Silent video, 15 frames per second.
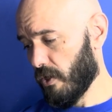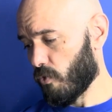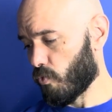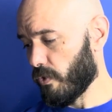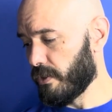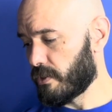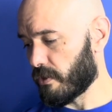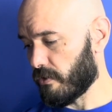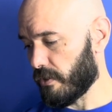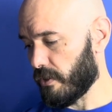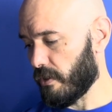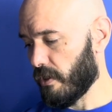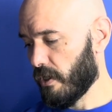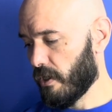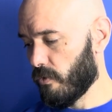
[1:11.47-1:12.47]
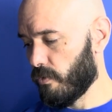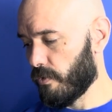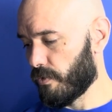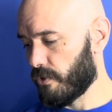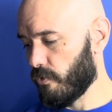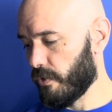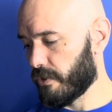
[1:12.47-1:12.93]
Recently, we
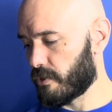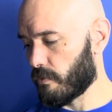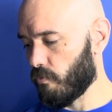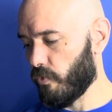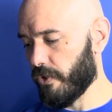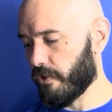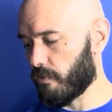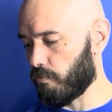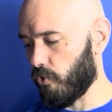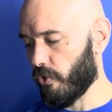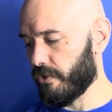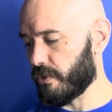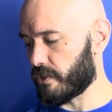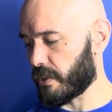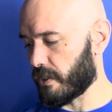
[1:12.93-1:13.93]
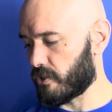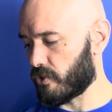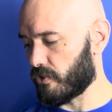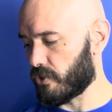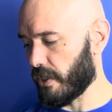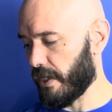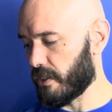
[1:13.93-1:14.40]
were doing some weird pointless
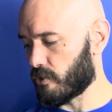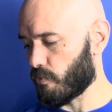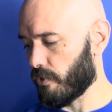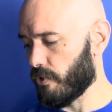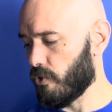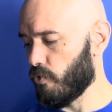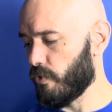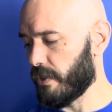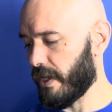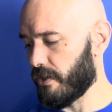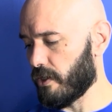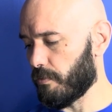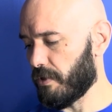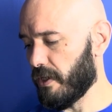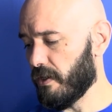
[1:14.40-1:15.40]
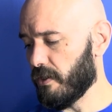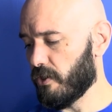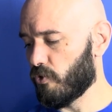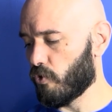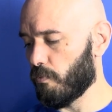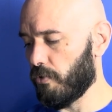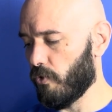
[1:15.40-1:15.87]
exercise where you would end up hitting
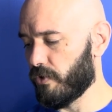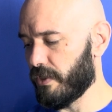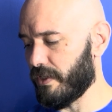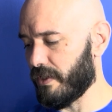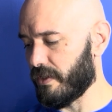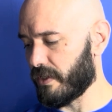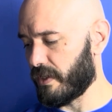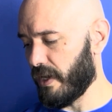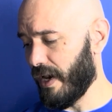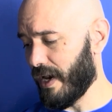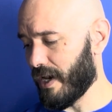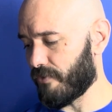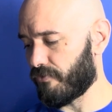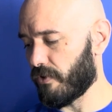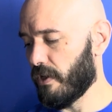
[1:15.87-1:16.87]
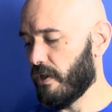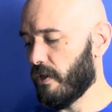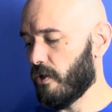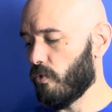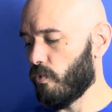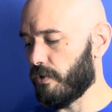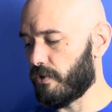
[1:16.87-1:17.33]
your opponent in the calf
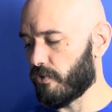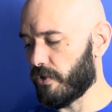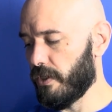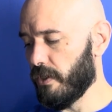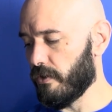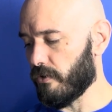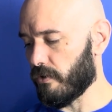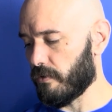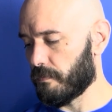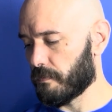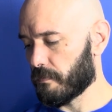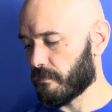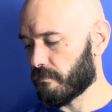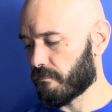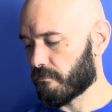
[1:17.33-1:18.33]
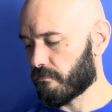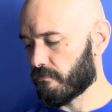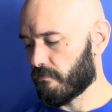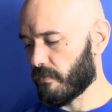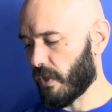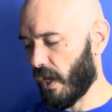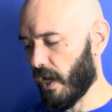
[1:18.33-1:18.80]
with your heel.
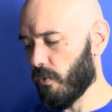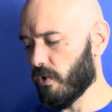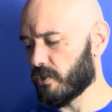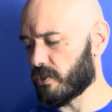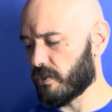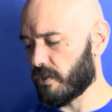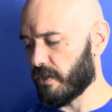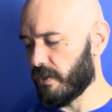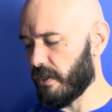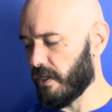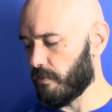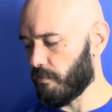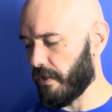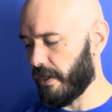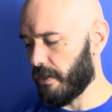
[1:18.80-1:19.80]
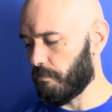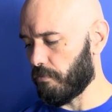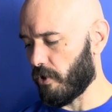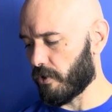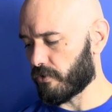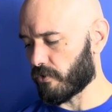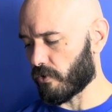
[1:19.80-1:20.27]
I wasn't going to hit my
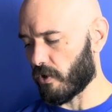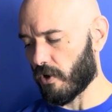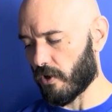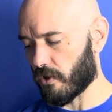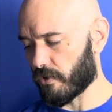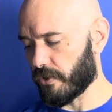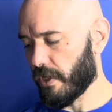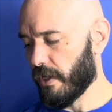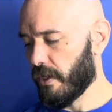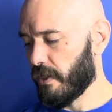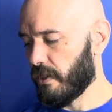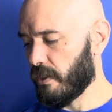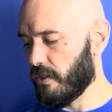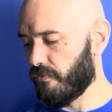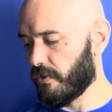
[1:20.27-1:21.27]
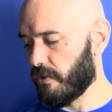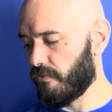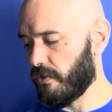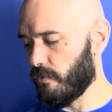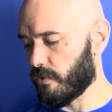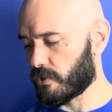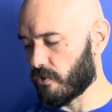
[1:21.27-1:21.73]
partner hard, even if
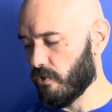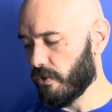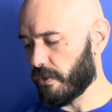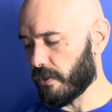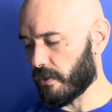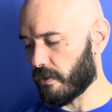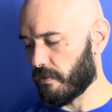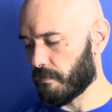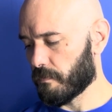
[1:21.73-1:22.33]
he was looking.